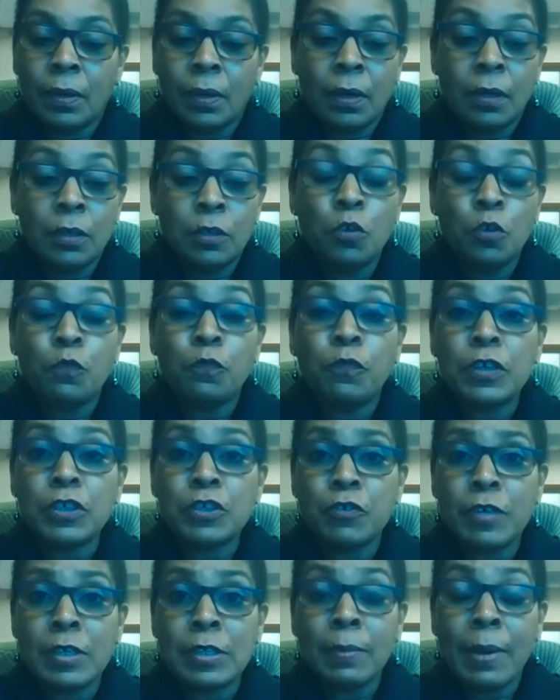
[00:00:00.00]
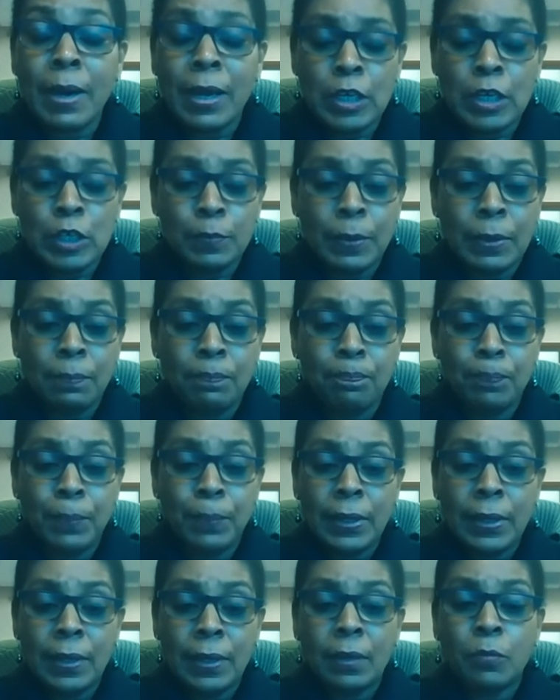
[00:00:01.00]
A new fisheries management
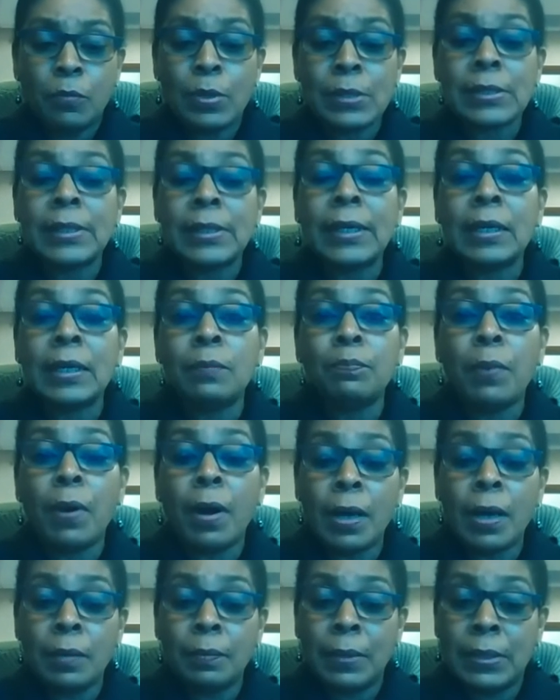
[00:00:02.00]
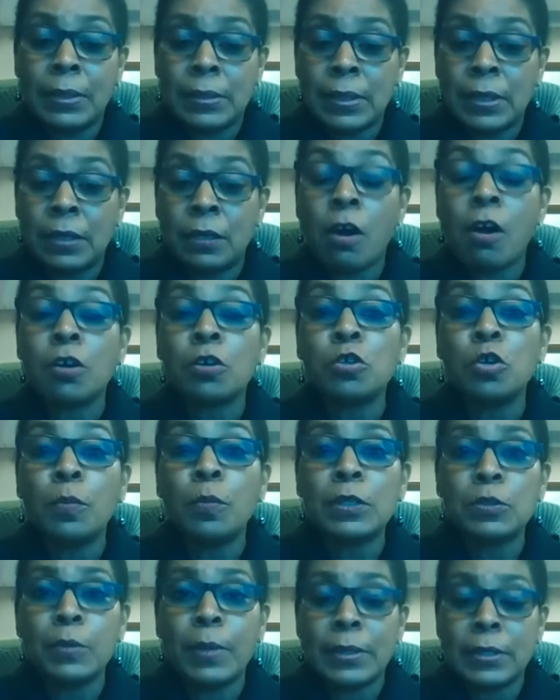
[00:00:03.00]
bill was laid in Parliament in
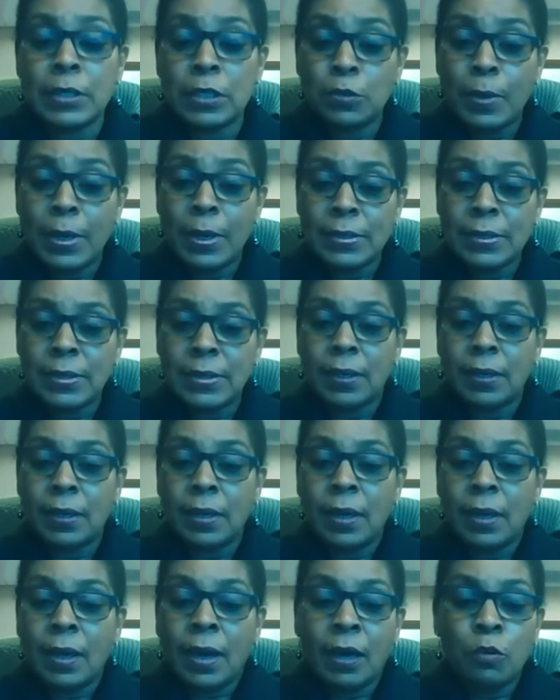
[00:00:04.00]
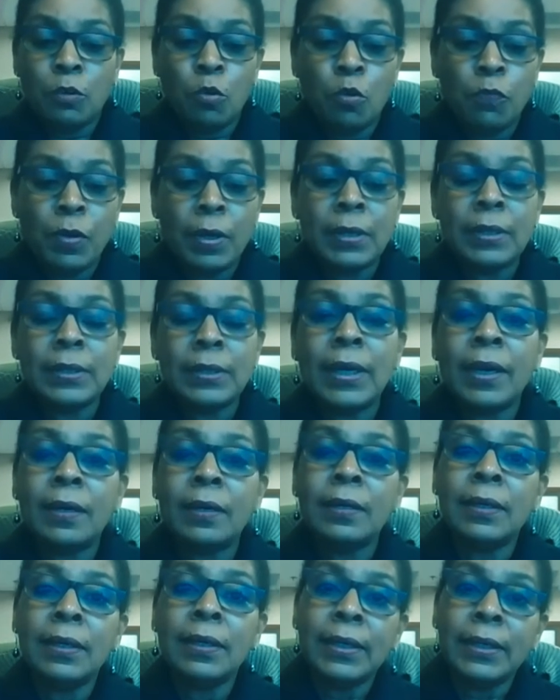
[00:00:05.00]
October 2020, and over a year
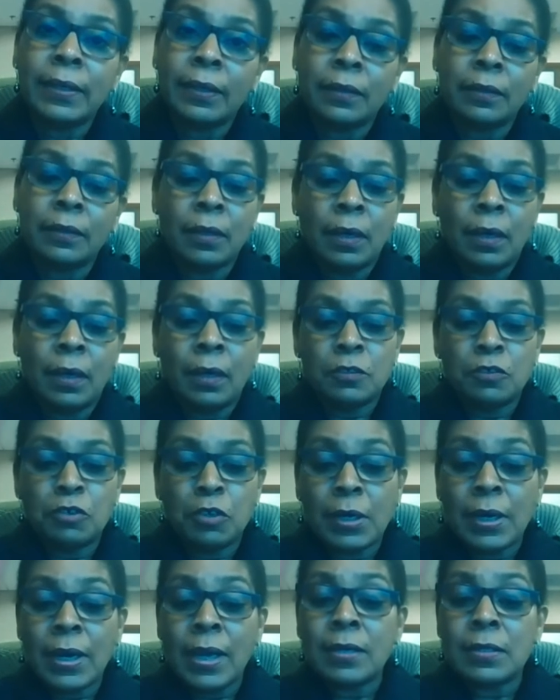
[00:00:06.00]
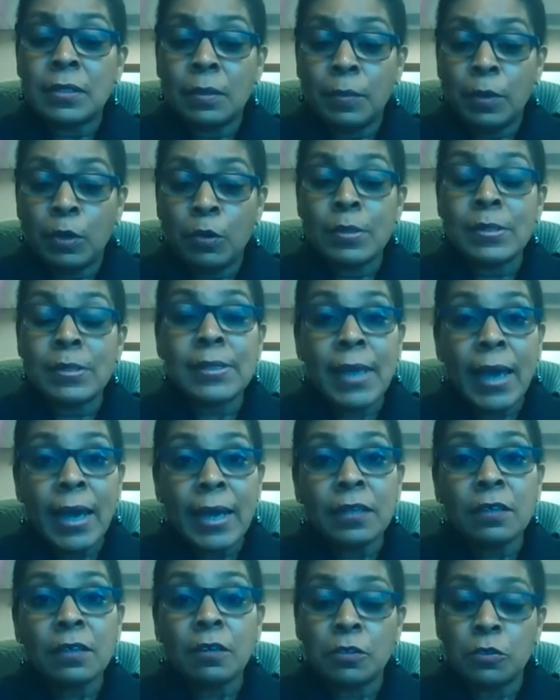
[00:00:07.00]
earlier, Trinidad and Tobago
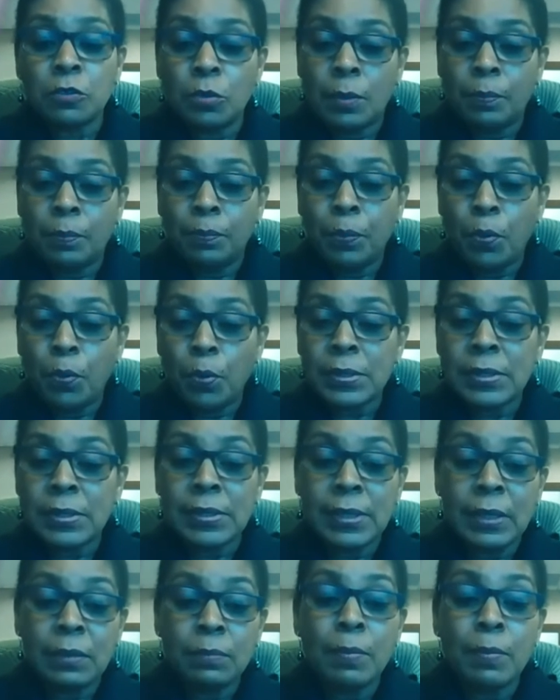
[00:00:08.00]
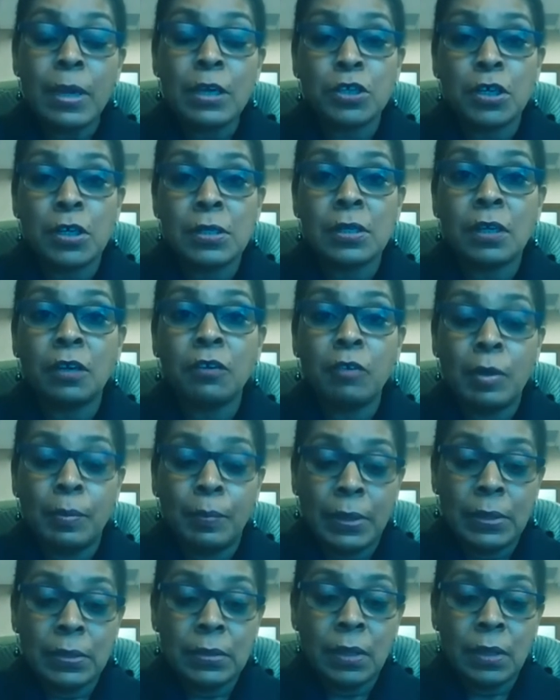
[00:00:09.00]
signed on to the Port State Measures
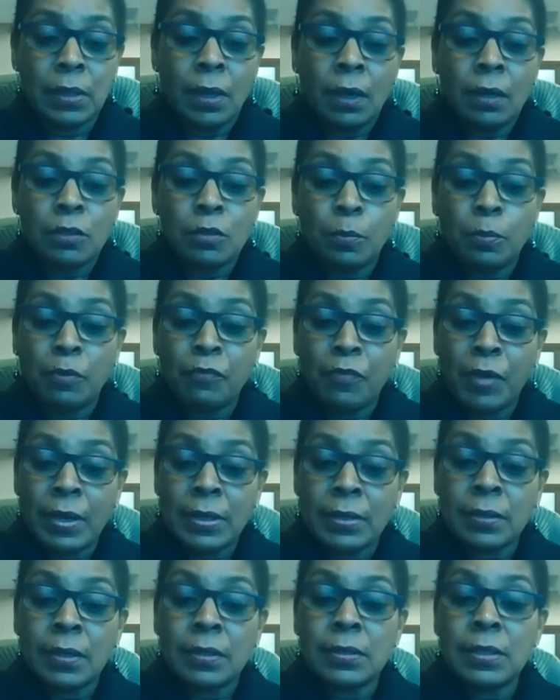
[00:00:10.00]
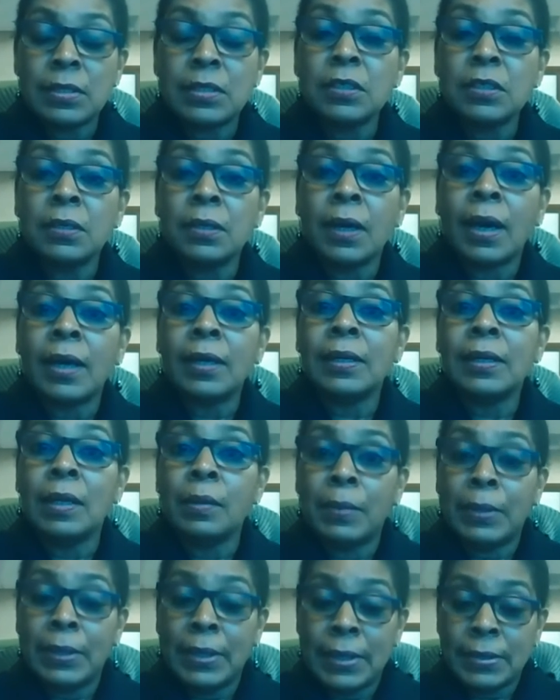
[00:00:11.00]
Agreement to prevent, deter, and
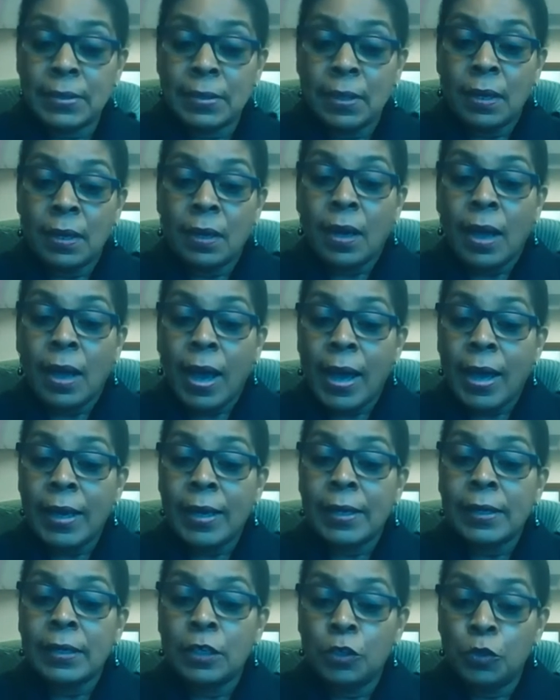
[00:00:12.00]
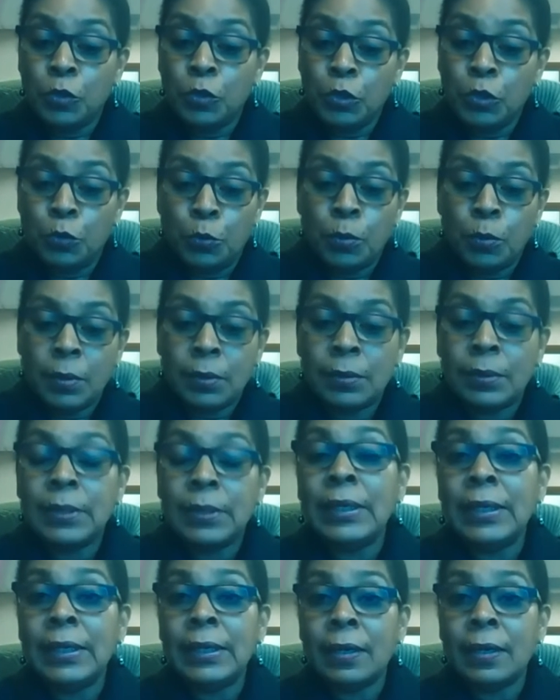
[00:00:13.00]
eliminate IUU,
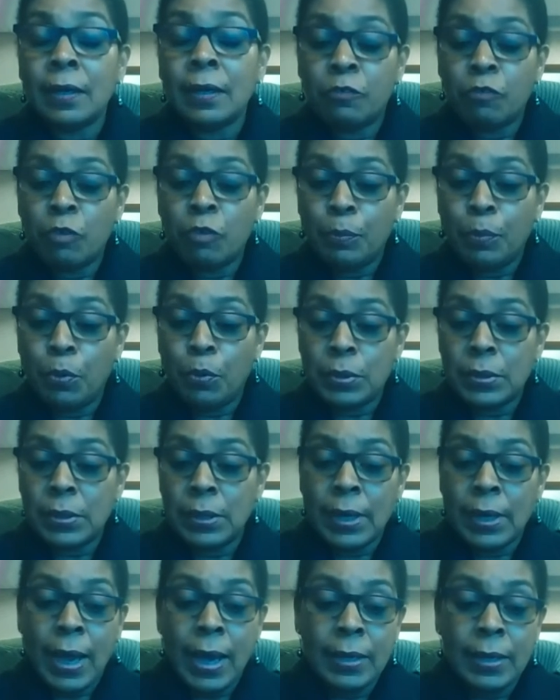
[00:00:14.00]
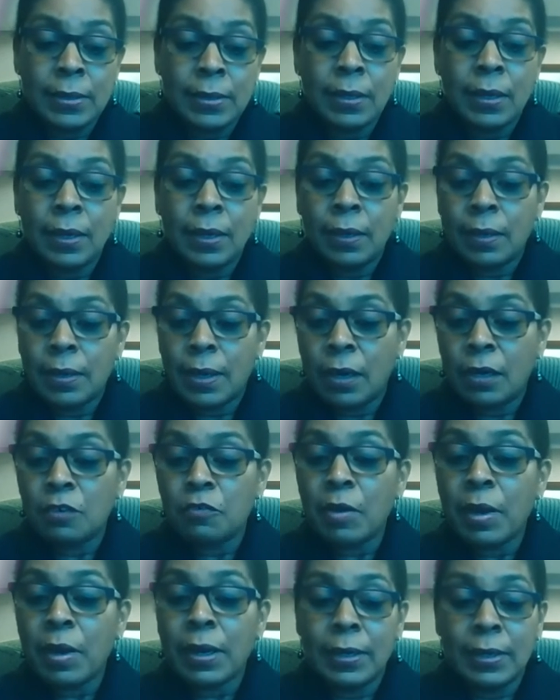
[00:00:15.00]
illegal, unreported, and
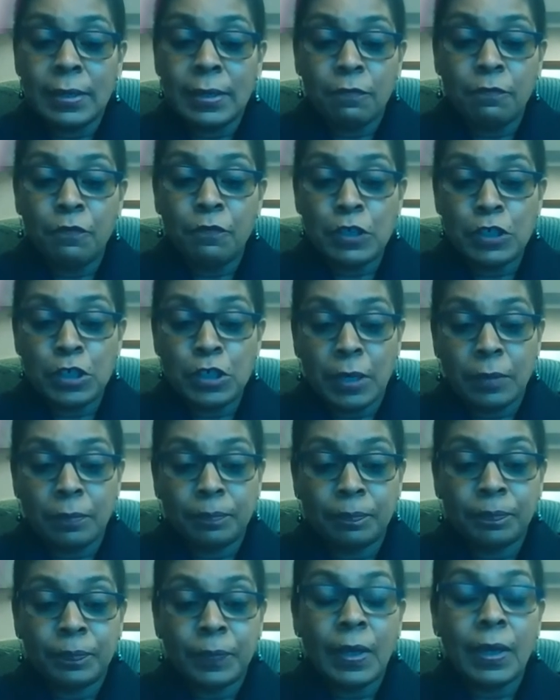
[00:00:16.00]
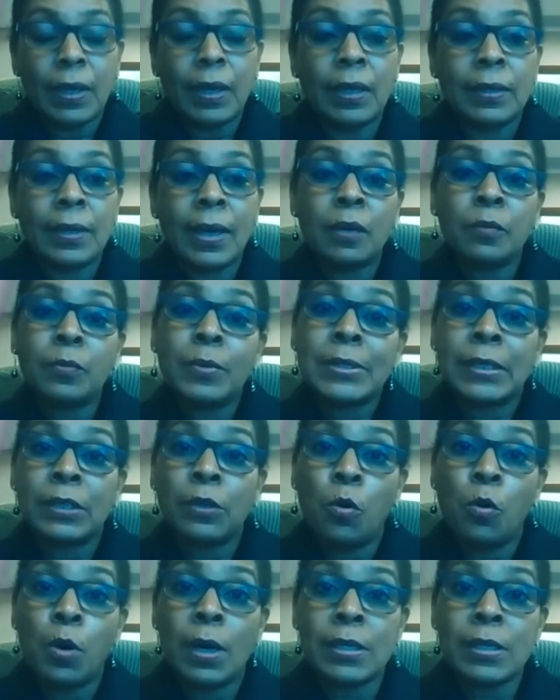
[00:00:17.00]
unregulated fishing. That was in
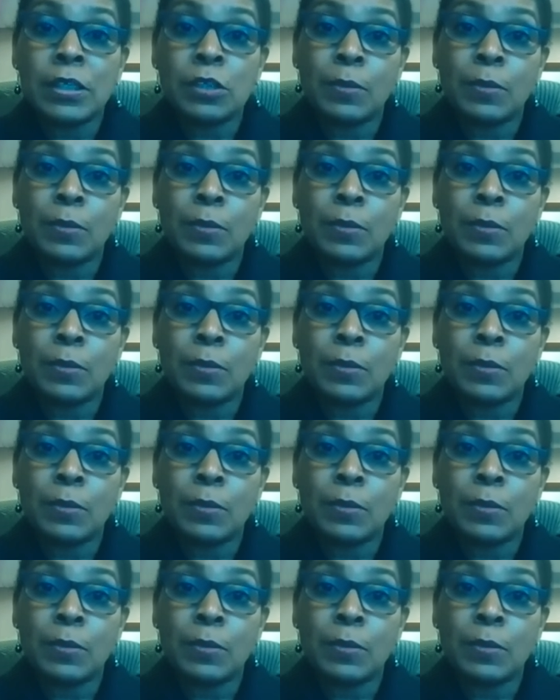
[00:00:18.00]
August